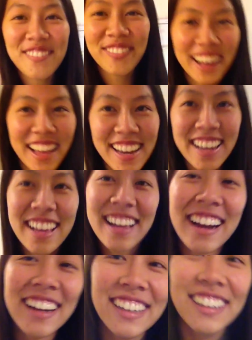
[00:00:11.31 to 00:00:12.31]
but
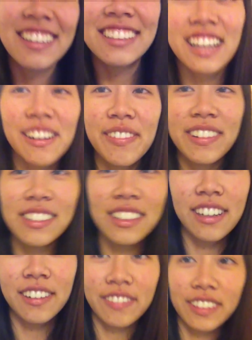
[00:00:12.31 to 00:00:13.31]
our year's almost
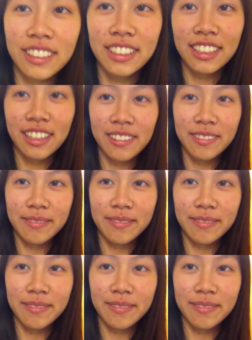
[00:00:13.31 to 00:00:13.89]
over, so.